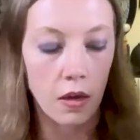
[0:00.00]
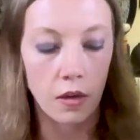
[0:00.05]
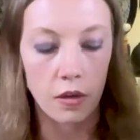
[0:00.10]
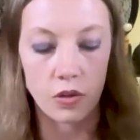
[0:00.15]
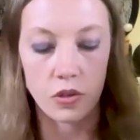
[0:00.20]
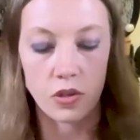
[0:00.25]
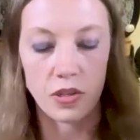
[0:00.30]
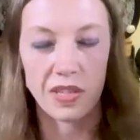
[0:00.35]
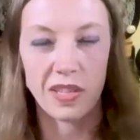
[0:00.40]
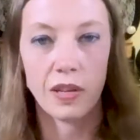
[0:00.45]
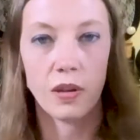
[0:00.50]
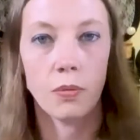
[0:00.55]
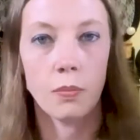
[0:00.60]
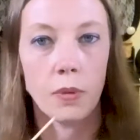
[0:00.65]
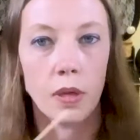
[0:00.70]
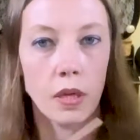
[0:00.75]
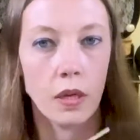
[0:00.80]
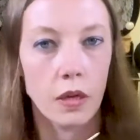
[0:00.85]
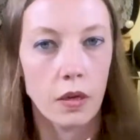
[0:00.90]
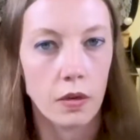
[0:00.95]
just to help me
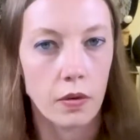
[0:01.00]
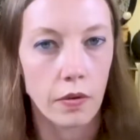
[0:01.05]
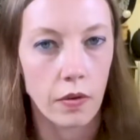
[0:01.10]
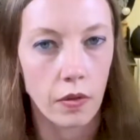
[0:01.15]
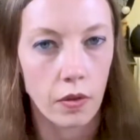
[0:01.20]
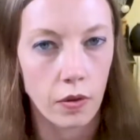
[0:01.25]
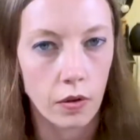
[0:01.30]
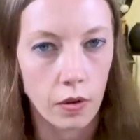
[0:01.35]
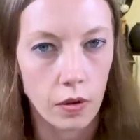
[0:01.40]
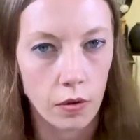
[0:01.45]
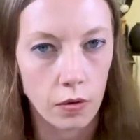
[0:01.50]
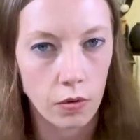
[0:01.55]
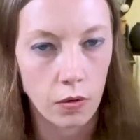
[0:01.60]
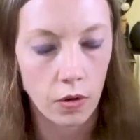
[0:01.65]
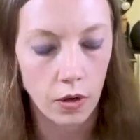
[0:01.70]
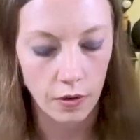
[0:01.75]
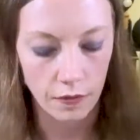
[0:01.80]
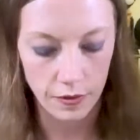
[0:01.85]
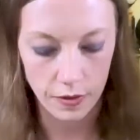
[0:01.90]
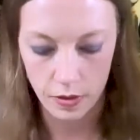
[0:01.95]
get into the little
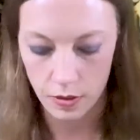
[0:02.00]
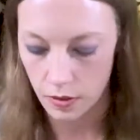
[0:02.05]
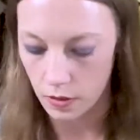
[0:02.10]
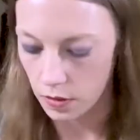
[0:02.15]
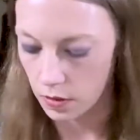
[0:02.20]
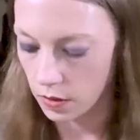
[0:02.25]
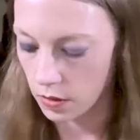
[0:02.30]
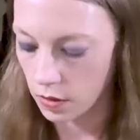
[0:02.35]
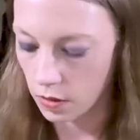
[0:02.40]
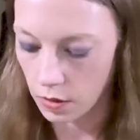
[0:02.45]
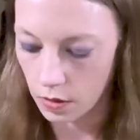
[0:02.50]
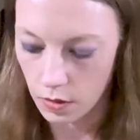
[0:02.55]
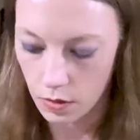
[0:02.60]
crevices.